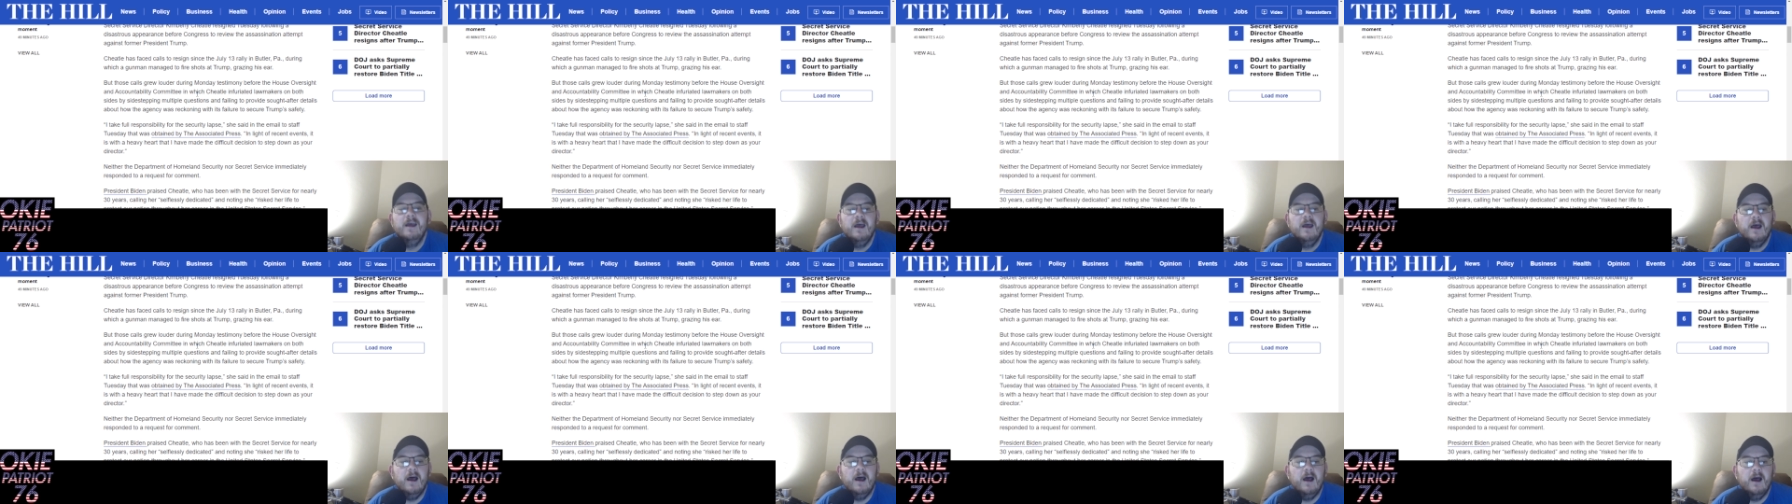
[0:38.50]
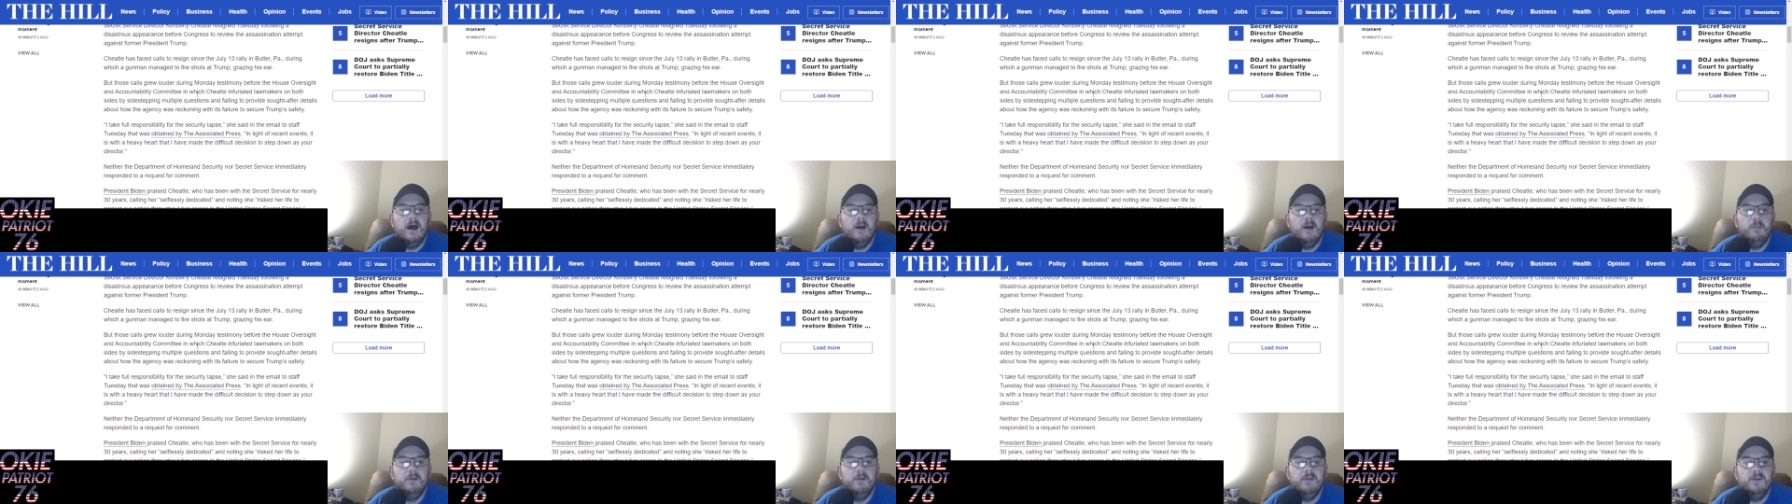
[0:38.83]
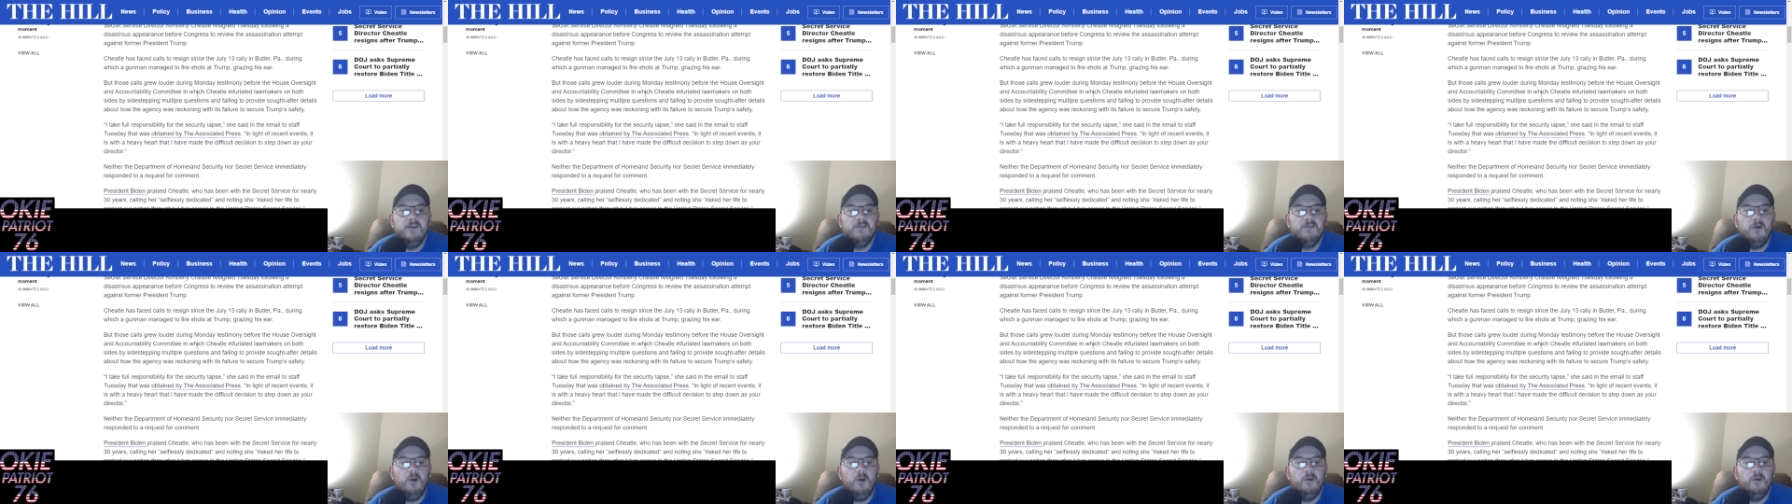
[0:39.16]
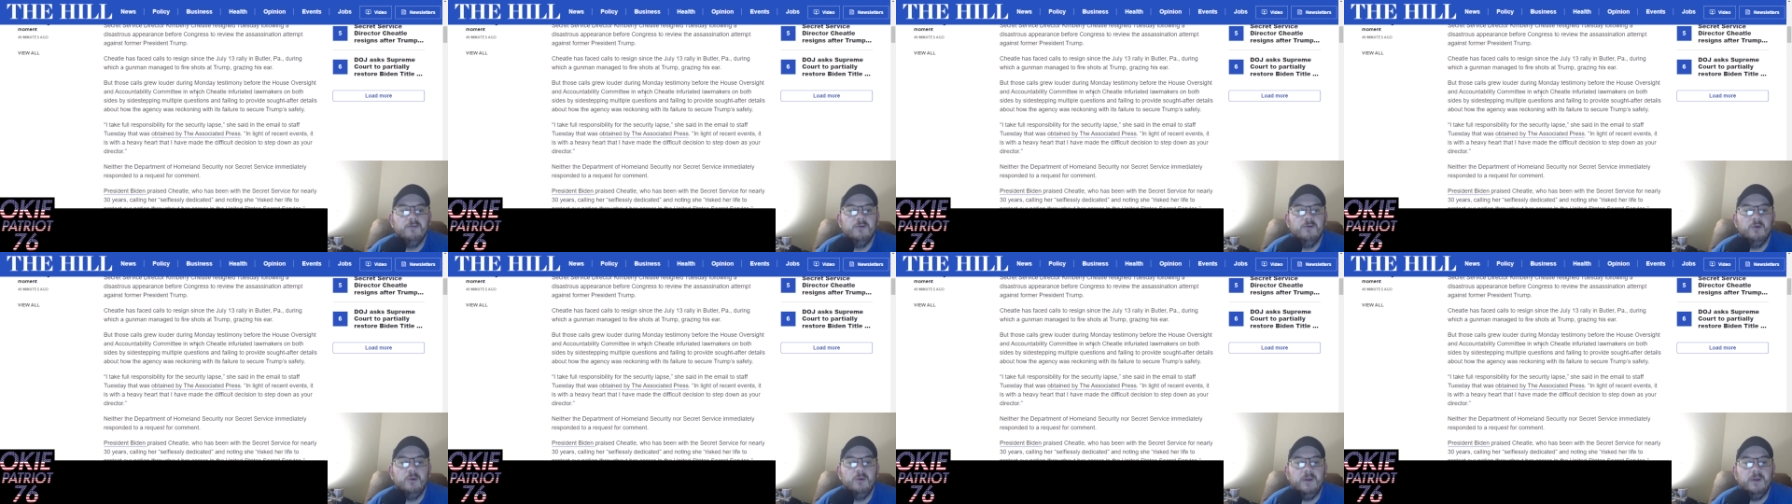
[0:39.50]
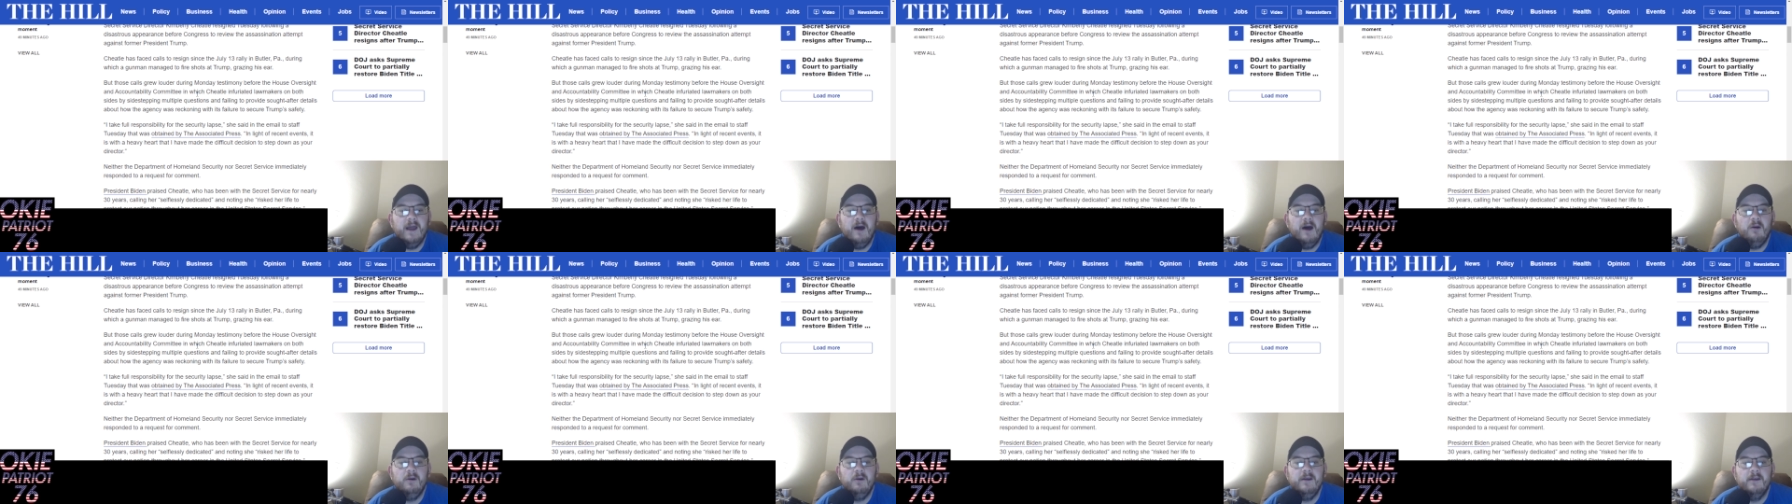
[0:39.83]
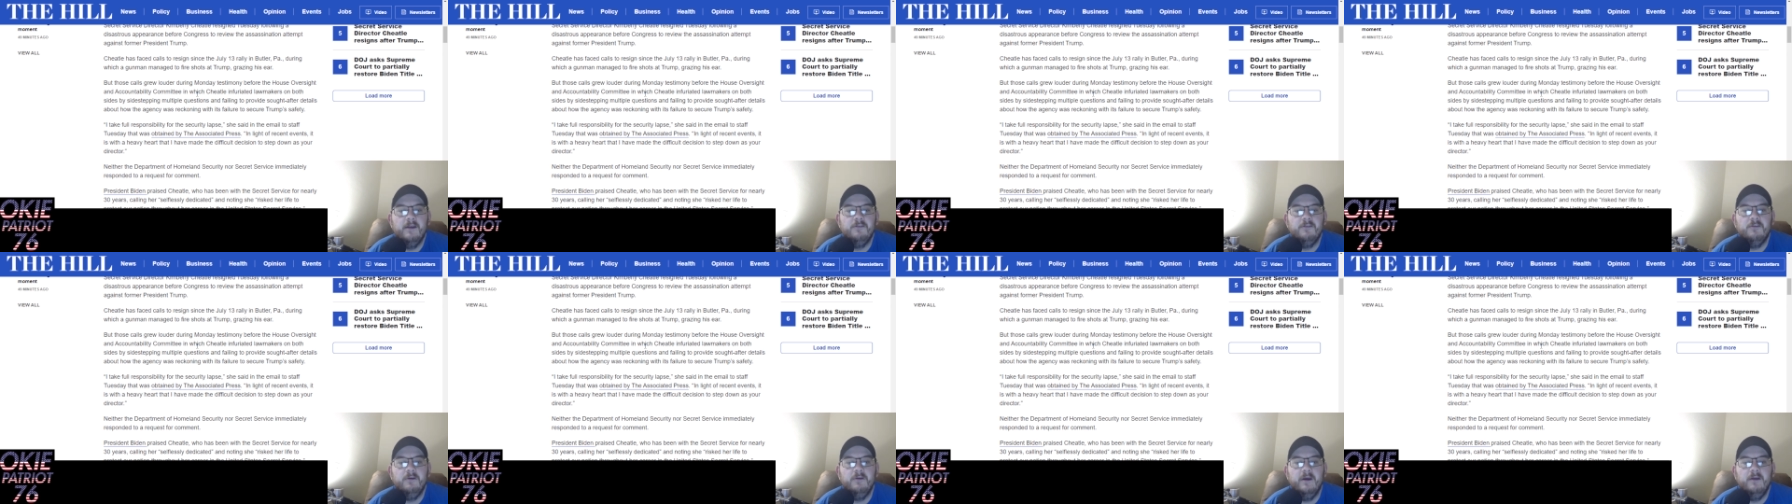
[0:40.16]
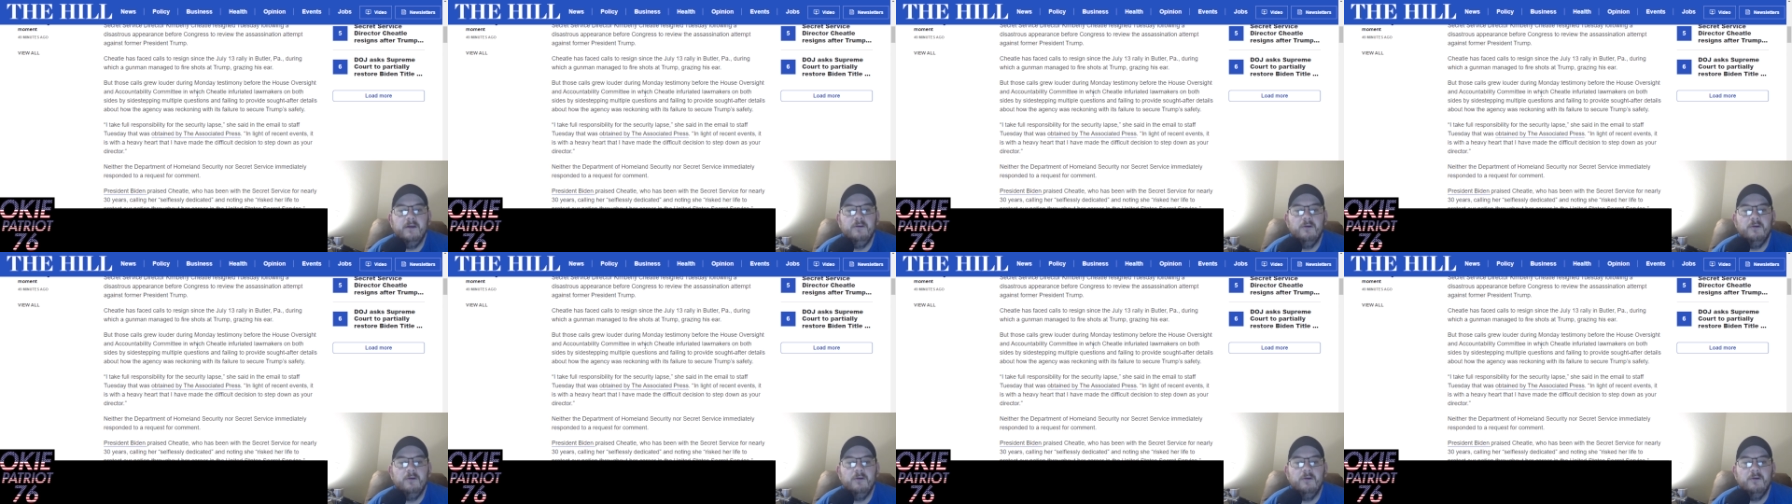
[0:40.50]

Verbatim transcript: uh, but these calls grew louder yesterday